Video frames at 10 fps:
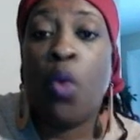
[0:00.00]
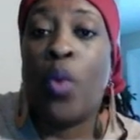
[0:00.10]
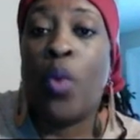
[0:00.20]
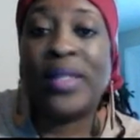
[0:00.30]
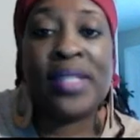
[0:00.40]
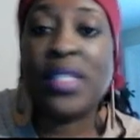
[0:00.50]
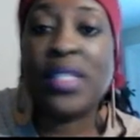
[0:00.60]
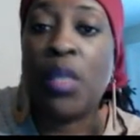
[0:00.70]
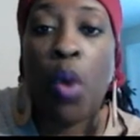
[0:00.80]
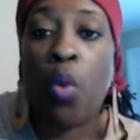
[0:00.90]

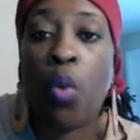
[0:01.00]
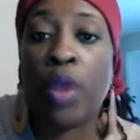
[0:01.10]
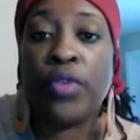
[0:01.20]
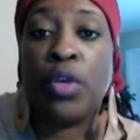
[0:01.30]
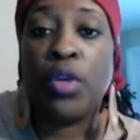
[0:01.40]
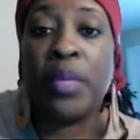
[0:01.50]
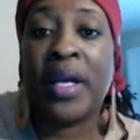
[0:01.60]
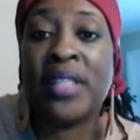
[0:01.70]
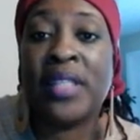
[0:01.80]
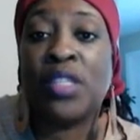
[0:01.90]
160 won't work for you
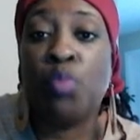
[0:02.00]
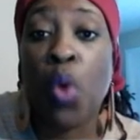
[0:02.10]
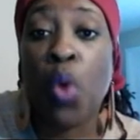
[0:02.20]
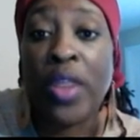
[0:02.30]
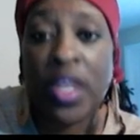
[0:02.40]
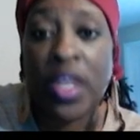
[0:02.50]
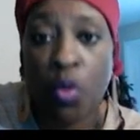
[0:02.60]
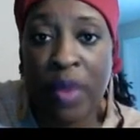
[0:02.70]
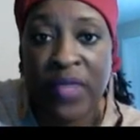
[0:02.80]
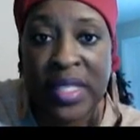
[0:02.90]
because it's more than the
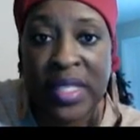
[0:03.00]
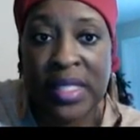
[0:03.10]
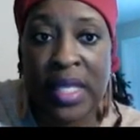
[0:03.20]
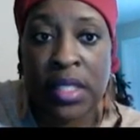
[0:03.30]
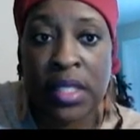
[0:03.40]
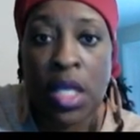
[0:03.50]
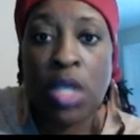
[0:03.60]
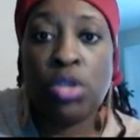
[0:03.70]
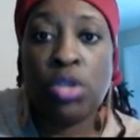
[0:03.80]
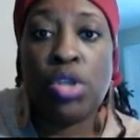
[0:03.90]
156.
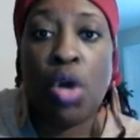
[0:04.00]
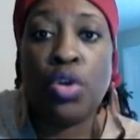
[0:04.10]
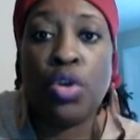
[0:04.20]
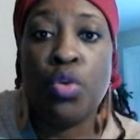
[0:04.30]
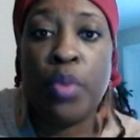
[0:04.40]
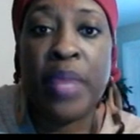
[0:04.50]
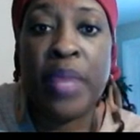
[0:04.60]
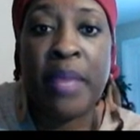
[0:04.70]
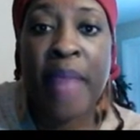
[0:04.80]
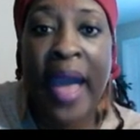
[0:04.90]
So you would
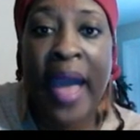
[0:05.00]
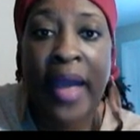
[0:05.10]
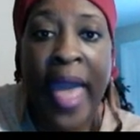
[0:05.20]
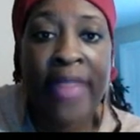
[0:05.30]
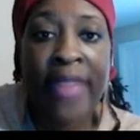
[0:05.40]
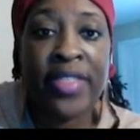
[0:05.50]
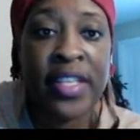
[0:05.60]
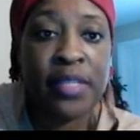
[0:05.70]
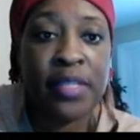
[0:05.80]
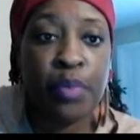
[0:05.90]
be back at
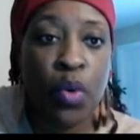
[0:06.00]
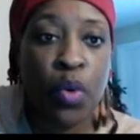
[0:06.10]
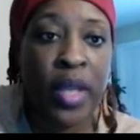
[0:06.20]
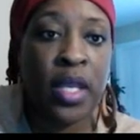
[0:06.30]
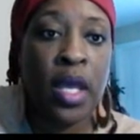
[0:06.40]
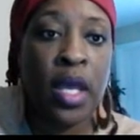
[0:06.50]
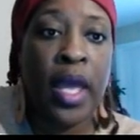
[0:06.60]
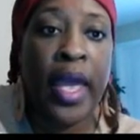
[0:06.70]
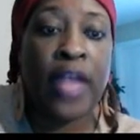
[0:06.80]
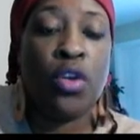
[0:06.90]
this point
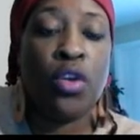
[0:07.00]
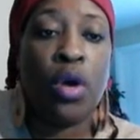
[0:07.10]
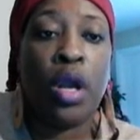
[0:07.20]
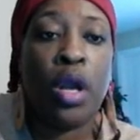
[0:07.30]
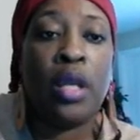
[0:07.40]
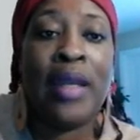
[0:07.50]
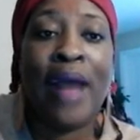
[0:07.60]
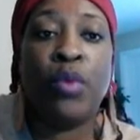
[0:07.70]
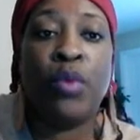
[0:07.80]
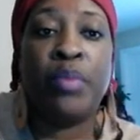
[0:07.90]
and your
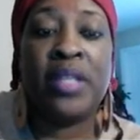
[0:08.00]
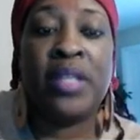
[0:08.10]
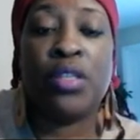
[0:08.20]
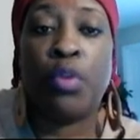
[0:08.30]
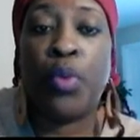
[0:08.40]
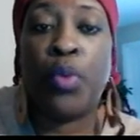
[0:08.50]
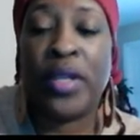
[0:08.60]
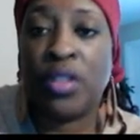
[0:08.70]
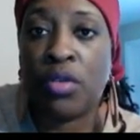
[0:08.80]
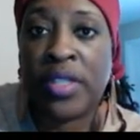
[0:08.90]
lot would be
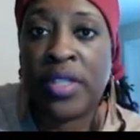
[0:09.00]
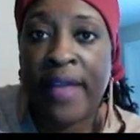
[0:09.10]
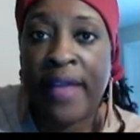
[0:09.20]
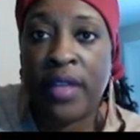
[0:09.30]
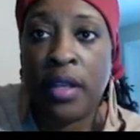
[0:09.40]
0.07.